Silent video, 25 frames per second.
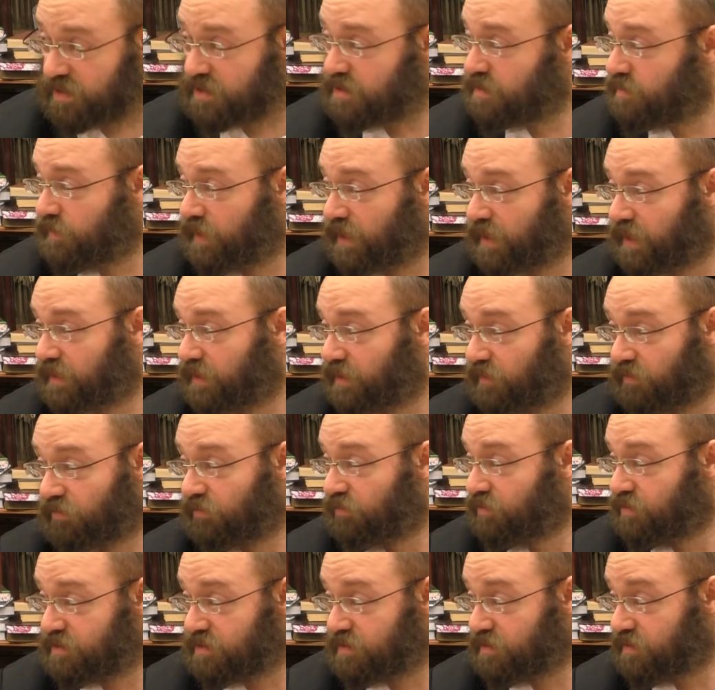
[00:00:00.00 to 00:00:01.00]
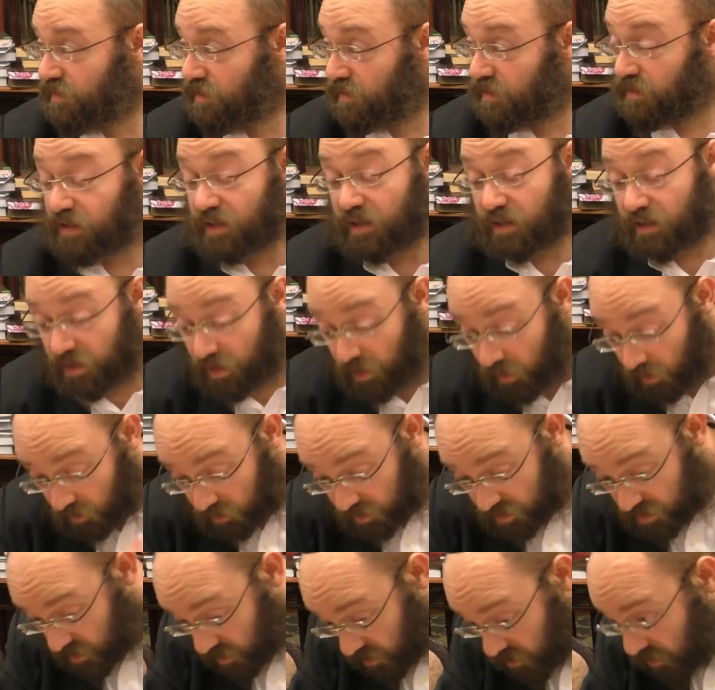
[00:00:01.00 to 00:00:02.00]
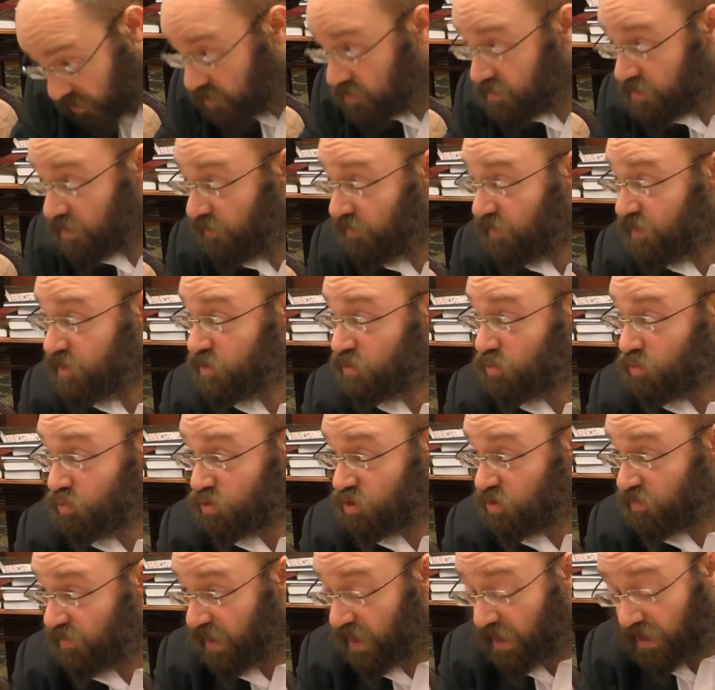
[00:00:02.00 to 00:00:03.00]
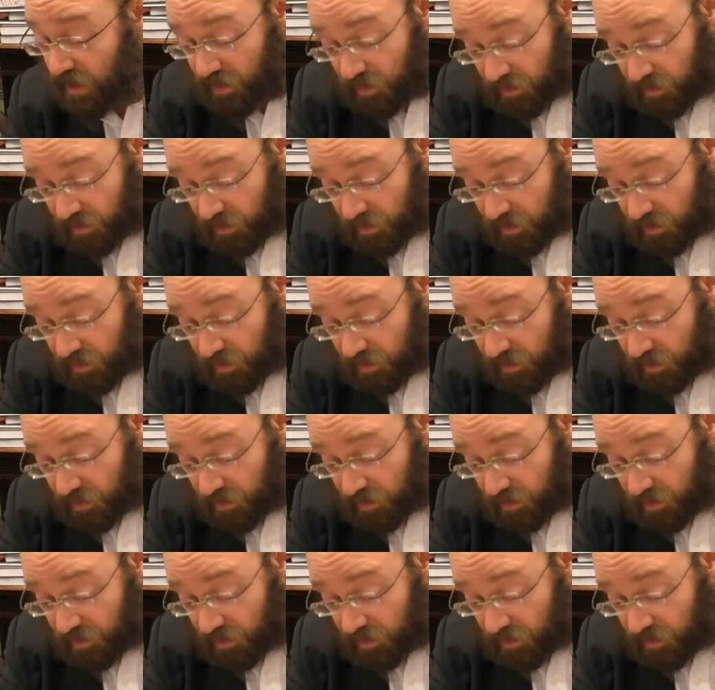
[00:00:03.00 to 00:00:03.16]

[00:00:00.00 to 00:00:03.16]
doesn't make a difference. He holds the kois. If he's too schwach,